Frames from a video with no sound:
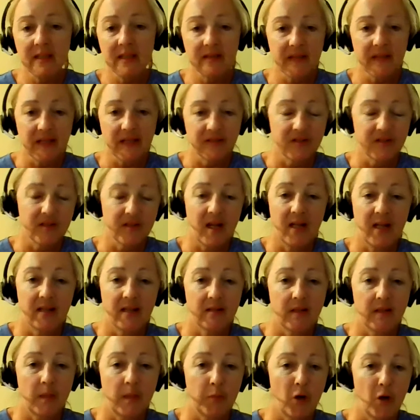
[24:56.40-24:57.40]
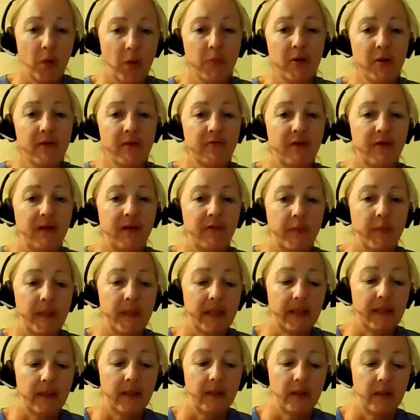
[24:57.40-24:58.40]
that's not appropriate for
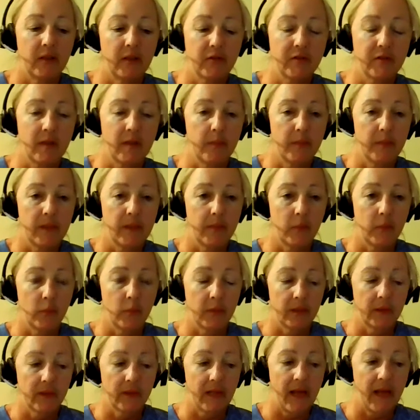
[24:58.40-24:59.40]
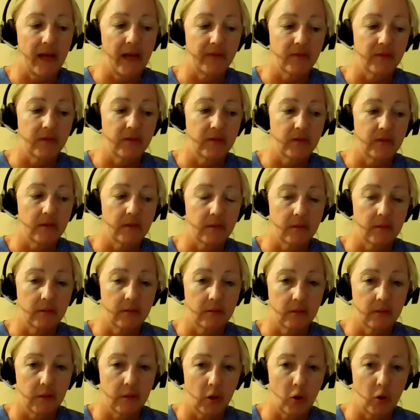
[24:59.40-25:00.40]
everybody. Some people really have to
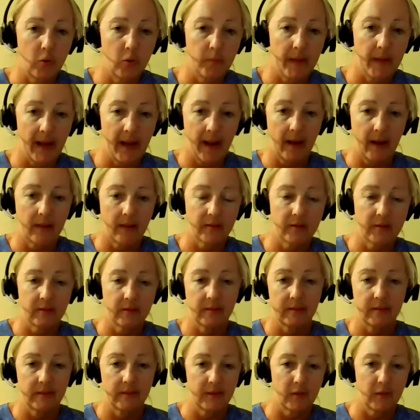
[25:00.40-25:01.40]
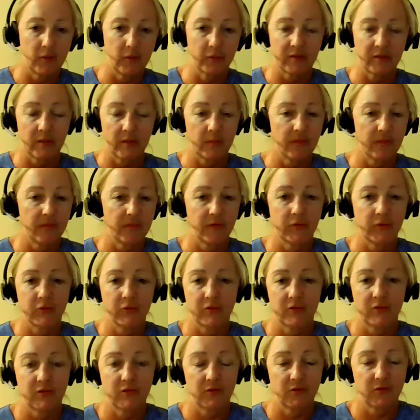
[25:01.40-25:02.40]
go back to, some of
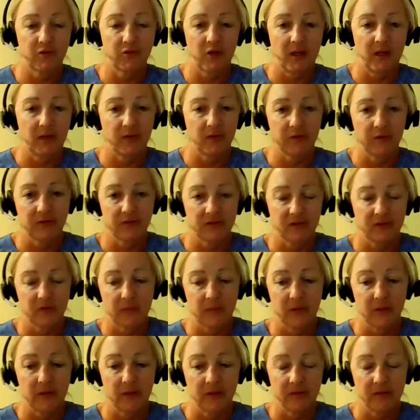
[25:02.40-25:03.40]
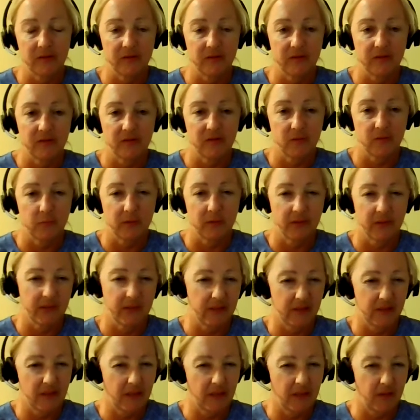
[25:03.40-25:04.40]
those childhood experiences to really
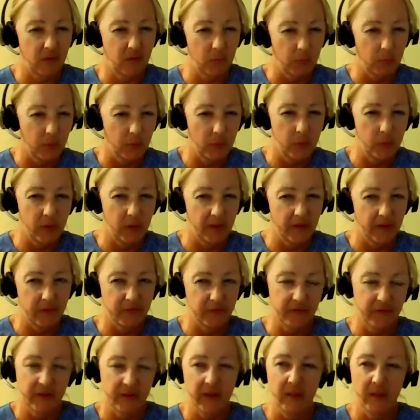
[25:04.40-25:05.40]
get at the root of